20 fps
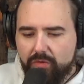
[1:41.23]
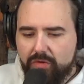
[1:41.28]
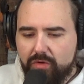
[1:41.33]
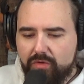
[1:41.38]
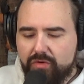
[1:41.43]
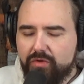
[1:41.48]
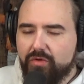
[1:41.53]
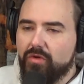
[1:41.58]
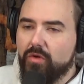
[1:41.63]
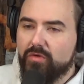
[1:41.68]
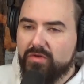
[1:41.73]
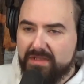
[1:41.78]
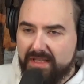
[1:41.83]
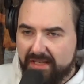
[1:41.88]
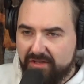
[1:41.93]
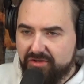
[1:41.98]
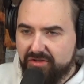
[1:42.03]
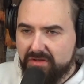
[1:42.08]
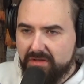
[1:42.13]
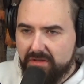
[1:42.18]
used to those
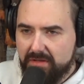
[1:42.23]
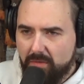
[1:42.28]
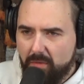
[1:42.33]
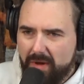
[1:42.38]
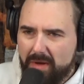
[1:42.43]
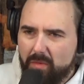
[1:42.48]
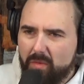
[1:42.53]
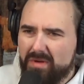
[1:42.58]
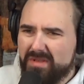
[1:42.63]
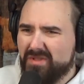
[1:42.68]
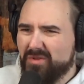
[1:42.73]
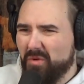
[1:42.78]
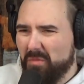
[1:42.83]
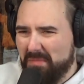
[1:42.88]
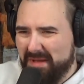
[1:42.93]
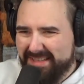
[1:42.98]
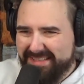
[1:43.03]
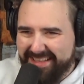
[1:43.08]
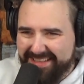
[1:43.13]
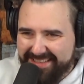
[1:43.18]
stations, the way it was, you know,
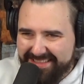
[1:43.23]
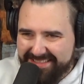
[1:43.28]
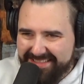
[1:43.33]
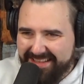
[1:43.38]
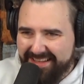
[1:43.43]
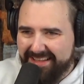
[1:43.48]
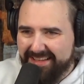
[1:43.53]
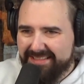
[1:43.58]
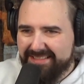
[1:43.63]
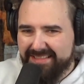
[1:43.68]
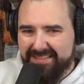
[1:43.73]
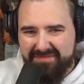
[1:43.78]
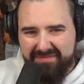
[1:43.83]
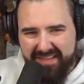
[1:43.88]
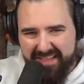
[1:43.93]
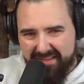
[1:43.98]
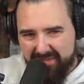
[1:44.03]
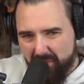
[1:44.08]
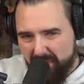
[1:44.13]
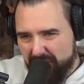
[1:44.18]
Mix 96, and
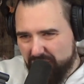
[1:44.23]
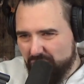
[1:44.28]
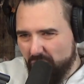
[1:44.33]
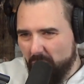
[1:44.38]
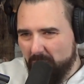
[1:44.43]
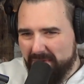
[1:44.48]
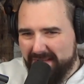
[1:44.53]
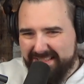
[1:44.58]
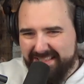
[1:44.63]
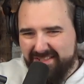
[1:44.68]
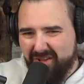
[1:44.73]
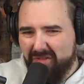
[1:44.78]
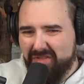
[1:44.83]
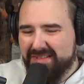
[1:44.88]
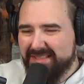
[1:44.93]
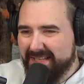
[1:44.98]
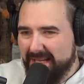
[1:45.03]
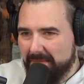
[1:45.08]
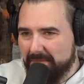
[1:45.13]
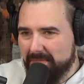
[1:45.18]
like the way CHOM is, it's all the
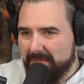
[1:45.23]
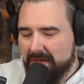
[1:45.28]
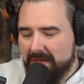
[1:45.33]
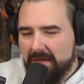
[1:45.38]
same.